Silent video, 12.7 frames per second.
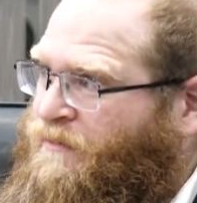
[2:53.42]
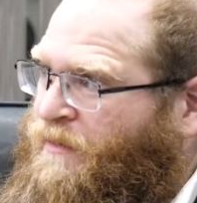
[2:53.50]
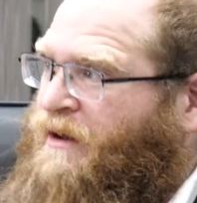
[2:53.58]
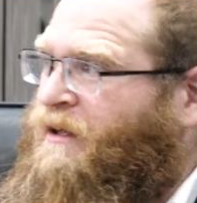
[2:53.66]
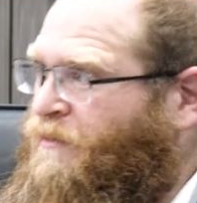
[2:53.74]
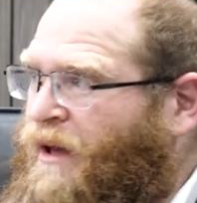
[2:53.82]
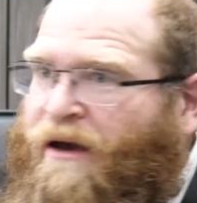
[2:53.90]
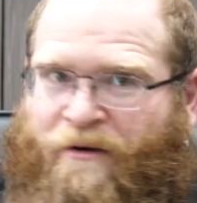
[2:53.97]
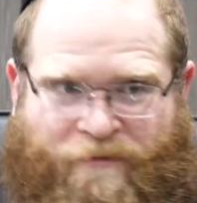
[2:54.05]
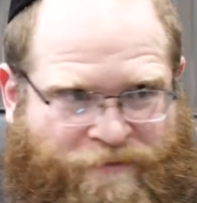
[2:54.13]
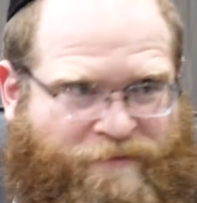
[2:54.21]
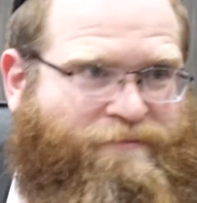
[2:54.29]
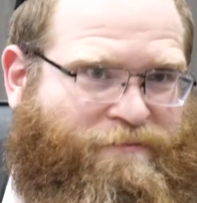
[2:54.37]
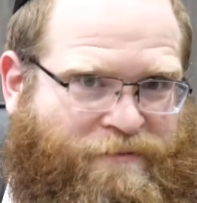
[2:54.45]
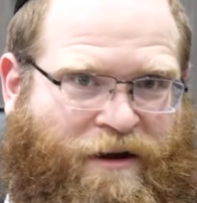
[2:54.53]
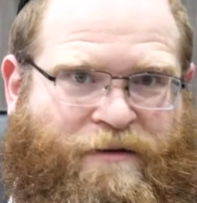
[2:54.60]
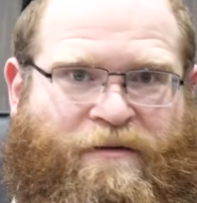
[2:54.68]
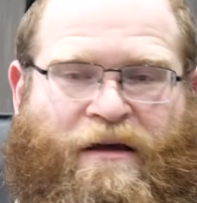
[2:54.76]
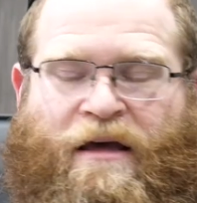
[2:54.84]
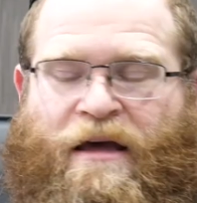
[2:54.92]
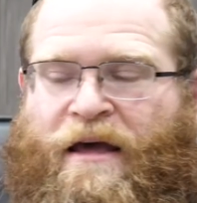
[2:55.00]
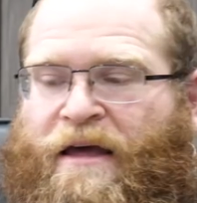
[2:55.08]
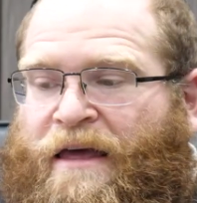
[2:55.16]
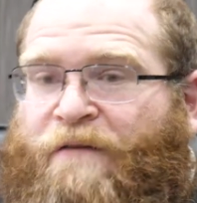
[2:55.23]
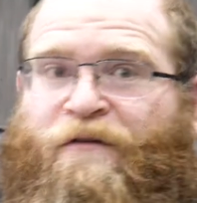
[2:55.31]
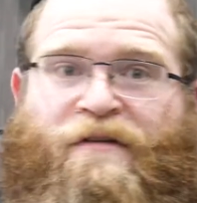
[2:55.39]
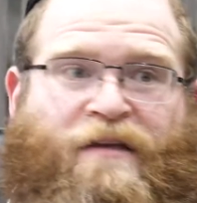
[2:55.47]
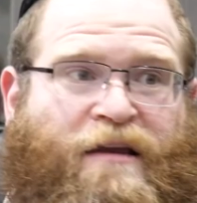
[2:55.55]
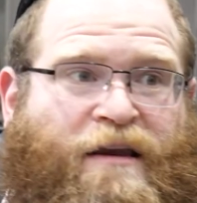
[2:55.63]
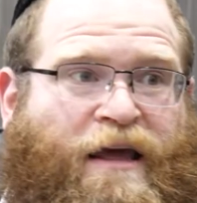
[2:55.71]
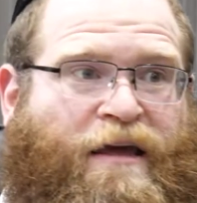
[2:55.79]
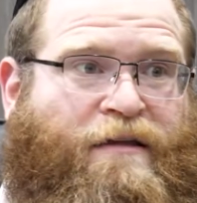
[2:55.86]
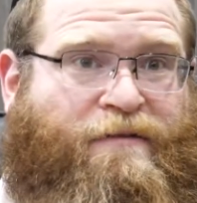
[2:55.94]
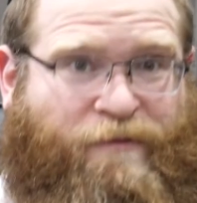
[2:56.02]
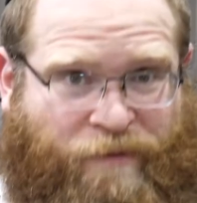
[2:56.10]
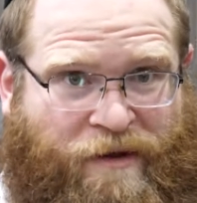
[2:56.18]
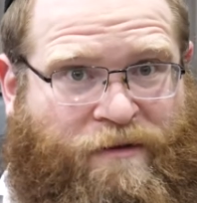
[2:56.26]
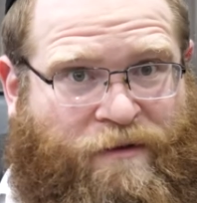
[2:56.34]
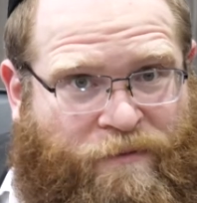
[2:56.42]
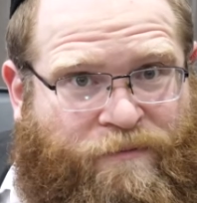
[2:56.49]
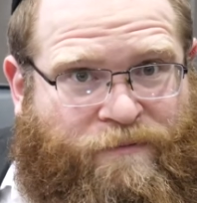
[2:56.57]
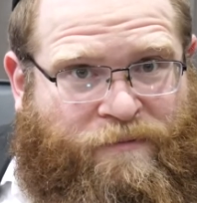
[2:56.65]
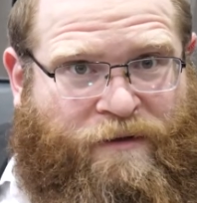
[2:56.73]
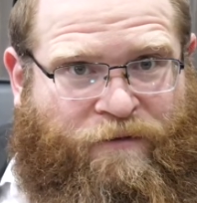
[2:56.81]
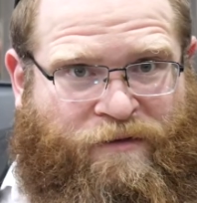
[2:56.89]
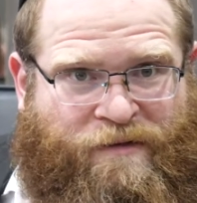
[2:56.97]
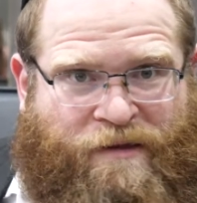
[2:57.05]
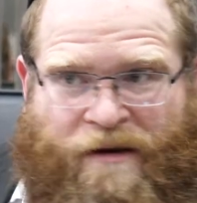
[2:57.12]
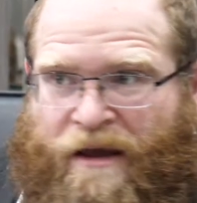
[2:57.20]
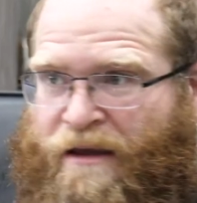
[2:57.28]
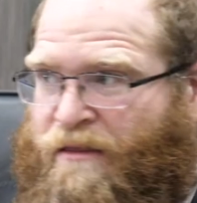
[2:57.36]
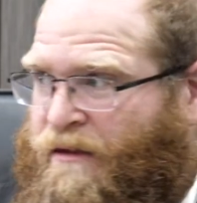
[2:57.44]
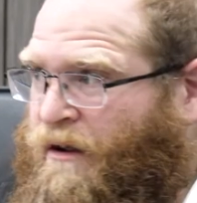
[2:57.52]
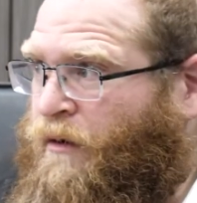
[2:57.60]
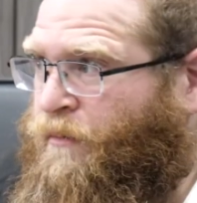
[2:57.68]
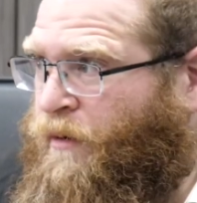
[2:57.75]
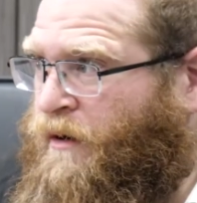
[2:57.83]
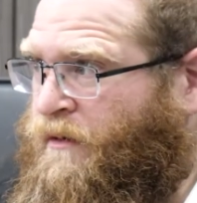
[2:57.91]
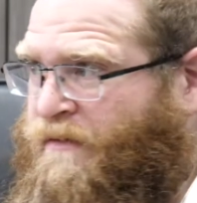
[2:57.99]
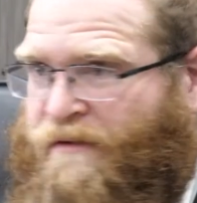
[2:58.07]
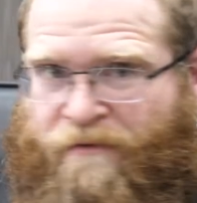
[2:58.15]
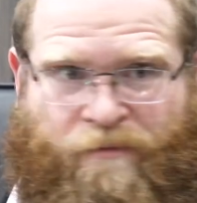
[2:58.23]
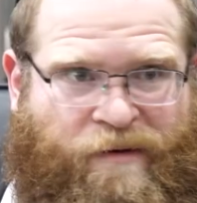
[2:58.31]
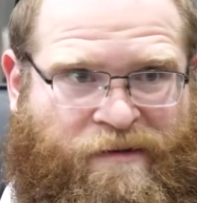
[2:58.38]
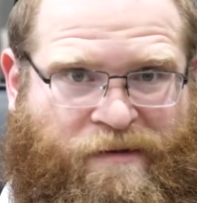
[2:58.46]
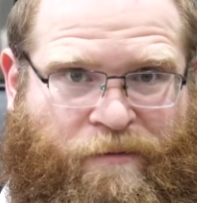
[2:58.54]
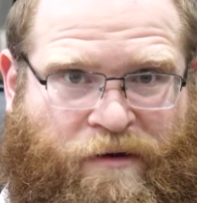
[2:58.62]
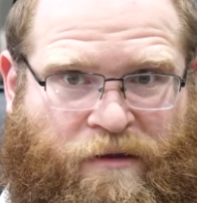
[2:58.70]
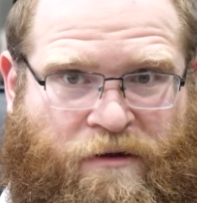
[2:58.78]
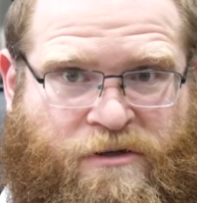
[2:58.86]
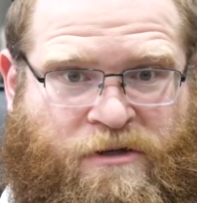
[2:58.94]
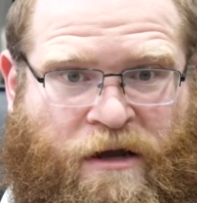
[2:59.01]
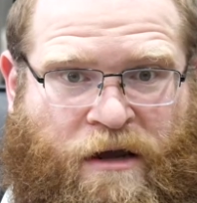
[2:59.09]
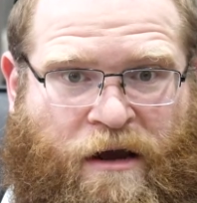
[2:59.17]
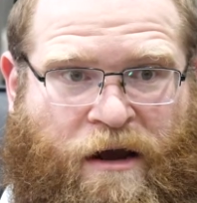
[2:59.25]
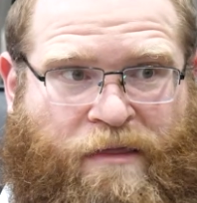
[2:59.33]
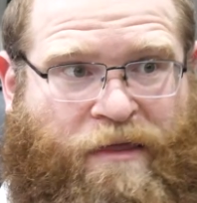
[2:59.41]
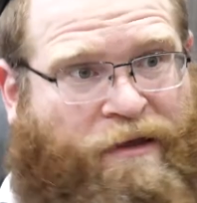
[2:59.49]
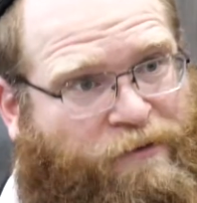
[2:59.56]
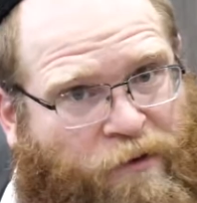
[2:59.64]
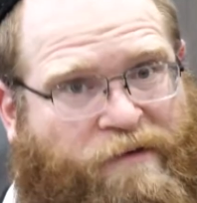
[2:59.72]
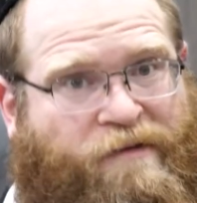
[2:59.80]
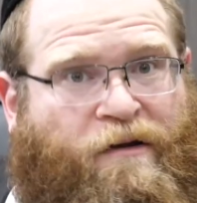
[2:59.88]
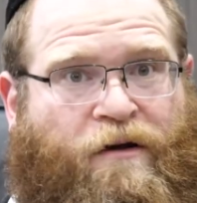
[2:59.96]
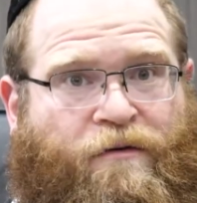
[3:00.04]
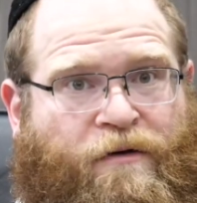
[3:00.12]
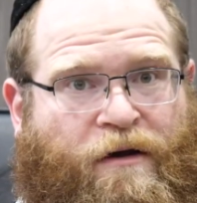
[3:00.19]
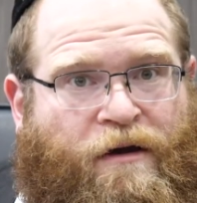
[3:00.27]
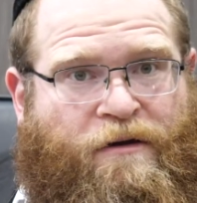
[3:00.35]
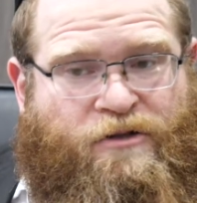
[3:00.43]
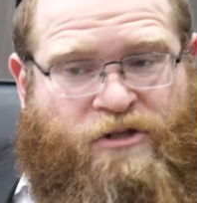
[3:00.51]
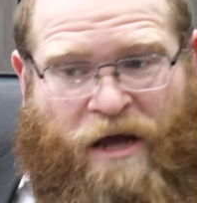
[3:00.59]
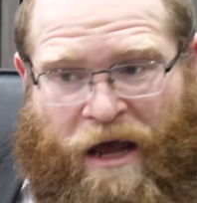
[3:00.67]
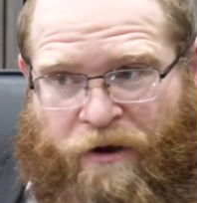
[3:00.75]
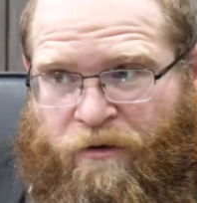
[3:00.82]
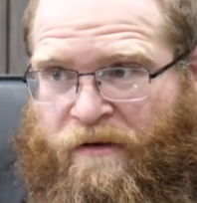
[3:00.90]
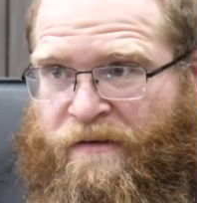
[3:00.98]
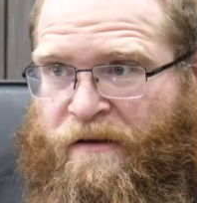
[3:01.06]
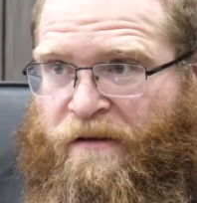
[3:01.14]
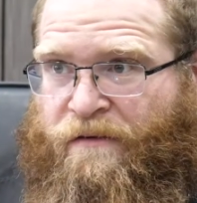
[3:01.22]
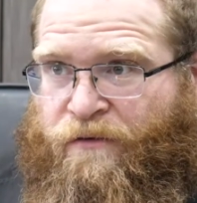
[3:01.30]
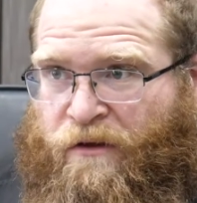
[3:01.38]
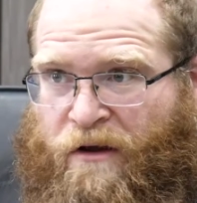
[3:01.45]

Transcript: Mincha, Ma'ariv, right? If it's keneged tamidim, if it's keneged the karbanis of the Beis HaMikdash, then that's also Shachris is for the